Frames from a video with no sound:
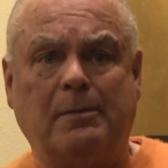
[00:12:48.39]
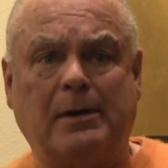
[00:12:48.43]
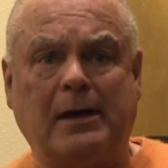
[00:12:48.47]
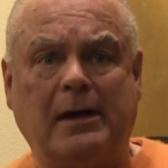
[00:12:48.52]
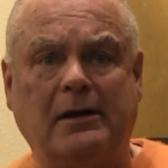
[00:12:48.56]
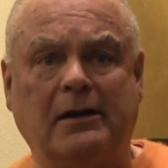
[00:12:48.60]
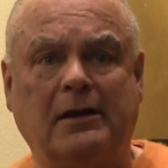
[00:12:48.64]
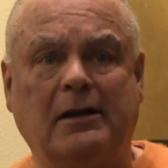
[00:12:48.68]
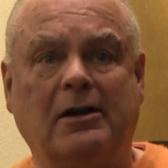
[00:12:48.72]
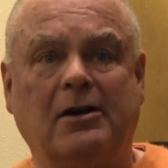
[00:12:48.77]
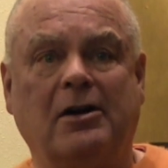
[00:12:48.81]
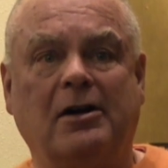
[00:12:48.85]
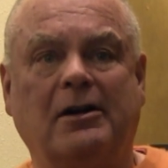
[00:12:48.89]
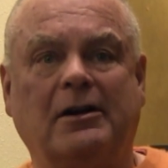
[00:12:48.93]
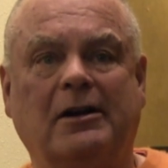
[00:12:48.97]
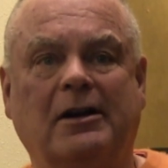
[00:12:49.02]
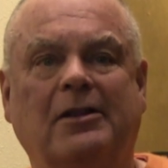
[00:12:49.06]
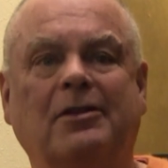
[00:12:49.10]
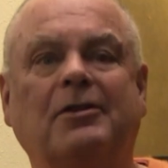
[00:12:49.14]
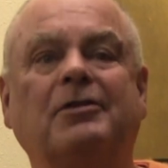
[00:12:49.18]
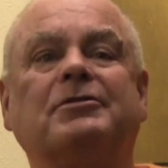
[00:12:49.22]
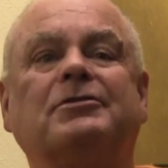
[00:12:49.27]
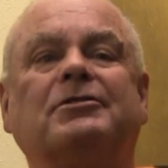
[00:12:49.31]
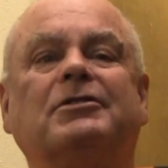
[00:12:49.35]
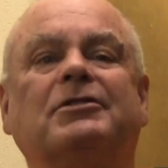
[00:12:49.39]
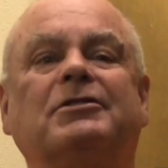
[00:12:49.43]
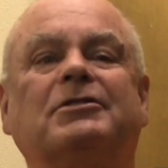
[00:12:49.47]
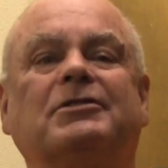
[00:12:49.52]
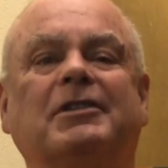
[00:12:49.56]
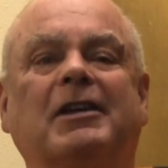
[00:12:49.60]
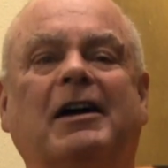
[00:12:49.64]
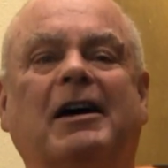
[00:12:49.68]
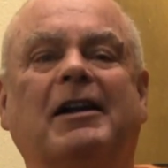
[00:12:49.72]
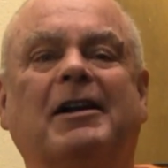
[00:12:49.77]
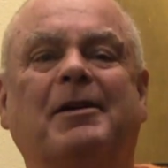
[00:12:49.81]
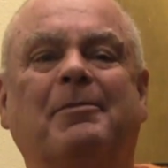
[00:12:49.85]
Depending on others
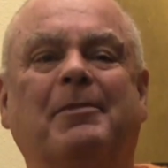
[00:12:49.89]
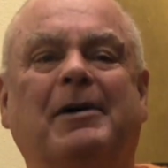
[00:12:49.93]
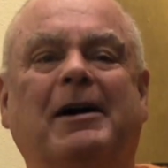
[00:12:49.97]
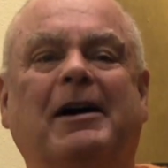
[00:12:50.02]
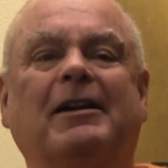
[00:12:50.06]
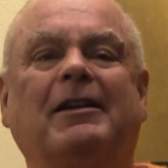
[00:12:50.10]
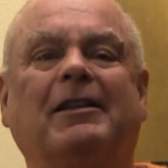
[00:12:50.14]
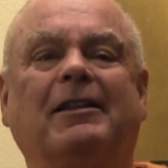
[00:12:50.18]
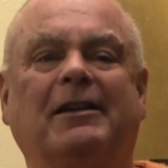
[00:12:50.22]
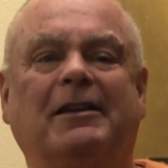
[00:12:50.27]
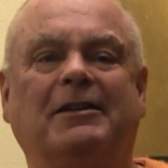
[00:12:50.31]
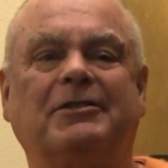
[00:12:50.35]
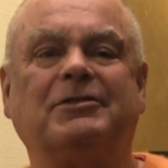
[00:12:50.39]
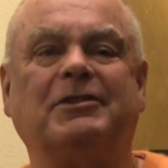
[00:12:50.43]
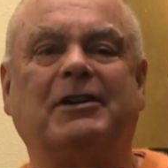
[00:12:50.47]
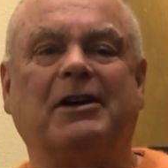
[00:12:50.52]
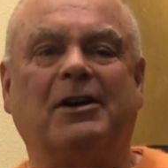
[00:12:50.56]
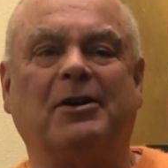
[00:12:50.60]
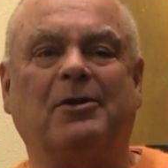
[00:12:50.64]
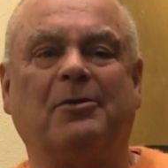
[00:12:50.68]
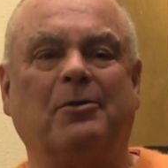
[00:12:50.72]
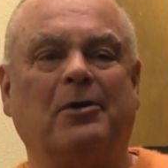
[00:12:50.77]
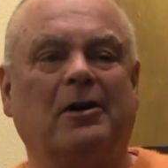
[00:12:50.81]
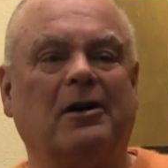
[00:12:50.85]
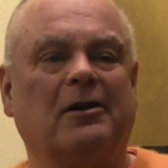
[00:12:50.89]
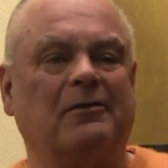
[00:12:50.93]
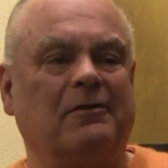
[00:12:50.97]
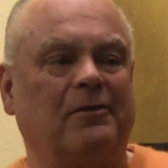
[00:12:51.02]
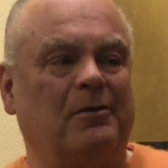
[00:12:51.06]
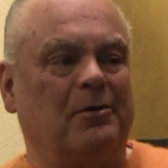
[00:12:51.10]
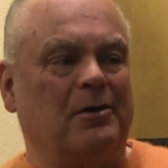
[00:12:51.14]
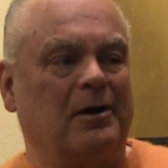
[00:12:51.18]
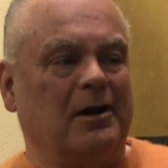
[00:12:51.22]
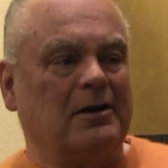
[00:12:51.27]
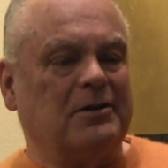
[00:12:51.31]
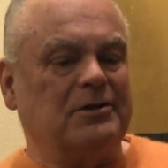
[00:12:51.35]
is not a model that's going to work
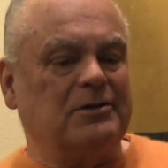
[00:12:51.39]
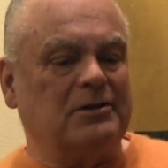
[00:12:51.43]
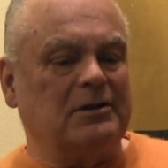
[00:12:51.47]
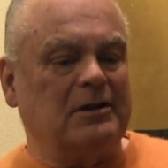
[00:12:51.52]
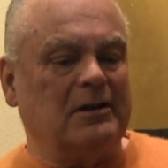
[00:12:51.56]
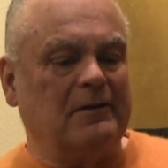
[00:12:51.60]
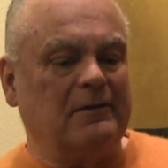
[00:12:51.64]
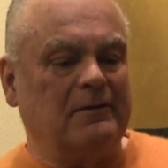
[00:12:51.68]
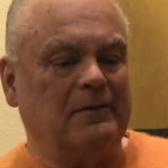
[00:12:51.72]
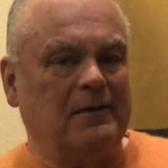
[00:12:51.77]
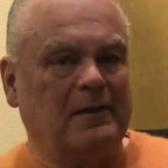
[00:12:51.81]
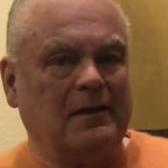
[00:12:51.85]
for us.